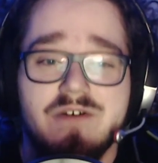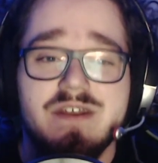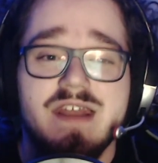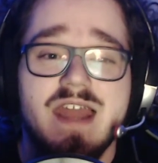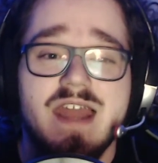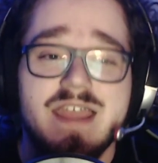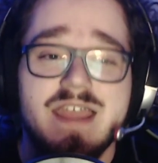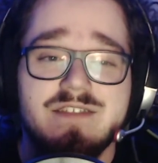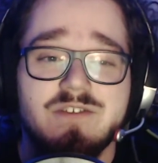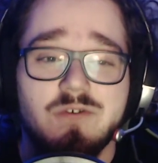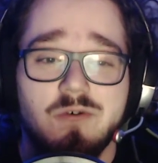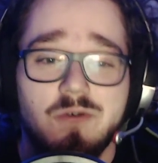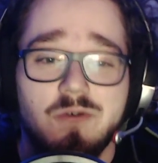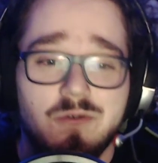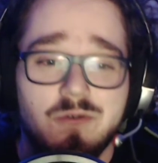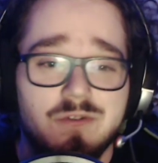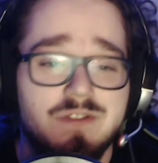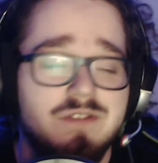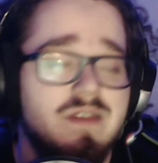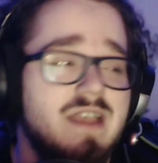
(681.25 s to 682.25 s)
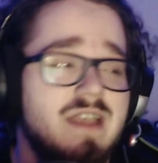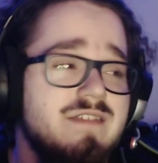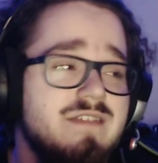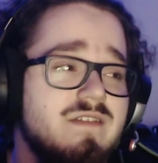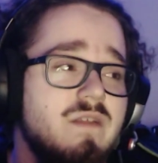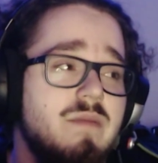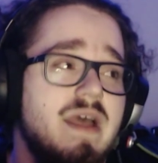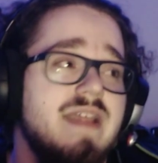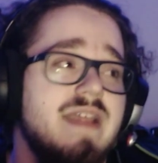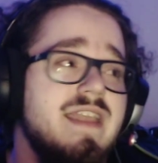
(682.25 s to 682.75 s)
And I told you guys in the
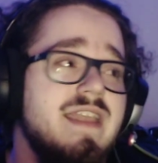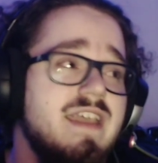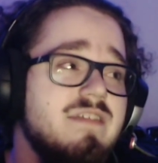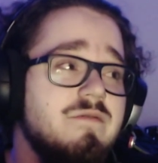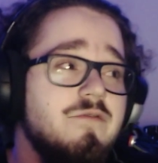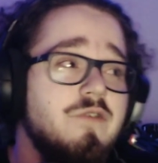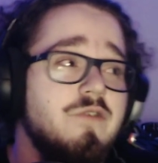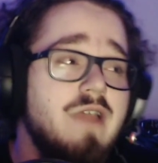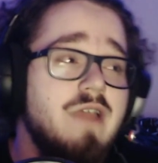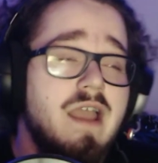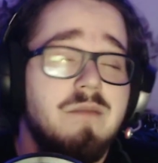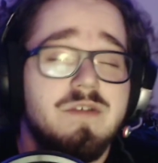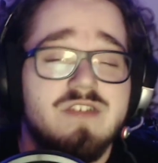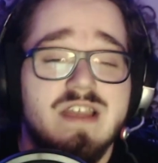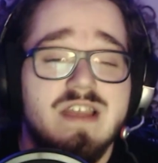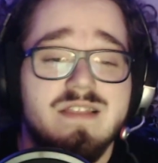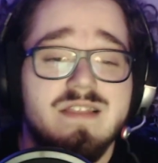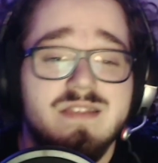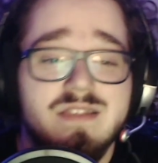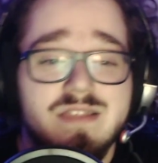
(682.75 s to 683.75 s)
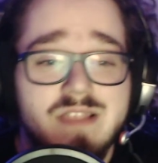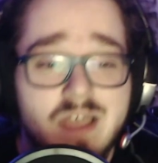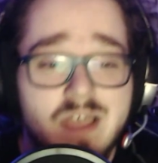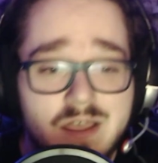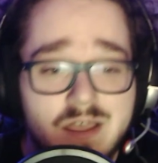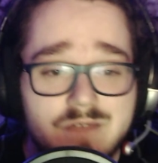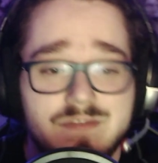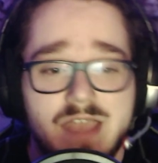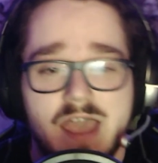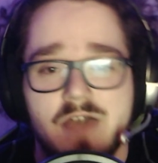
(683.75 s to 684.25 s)
podcast before how much I
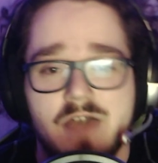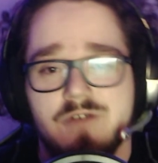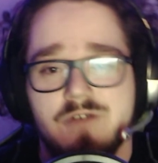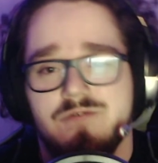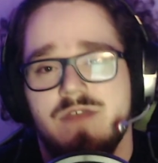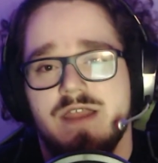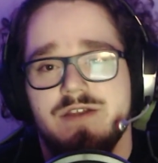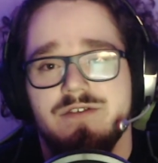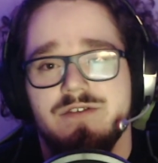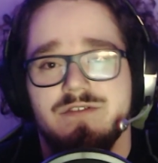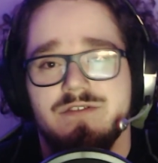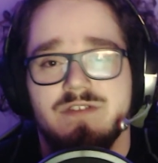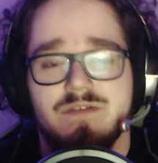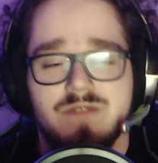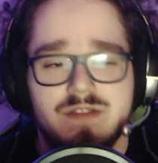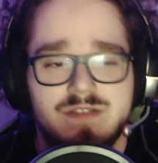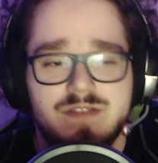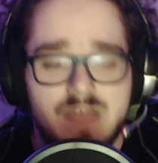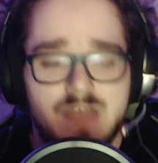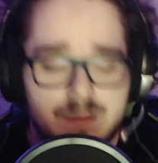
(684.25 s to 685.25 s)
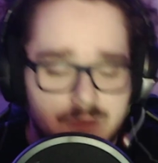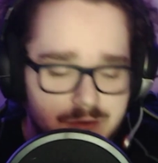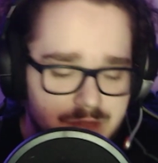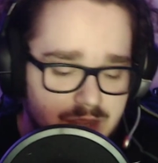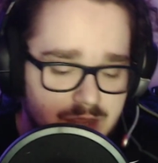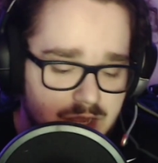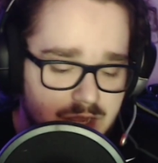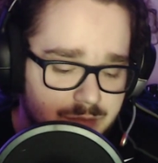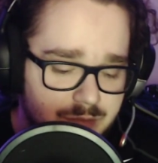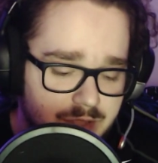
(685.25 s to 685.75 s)
loved Outriders of the demo that
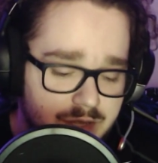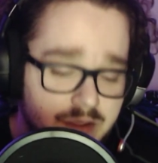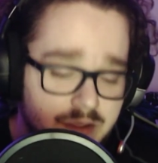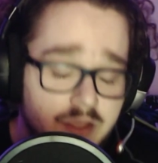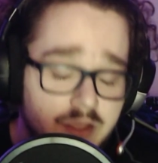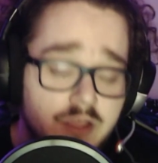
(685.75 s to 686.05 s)
I played.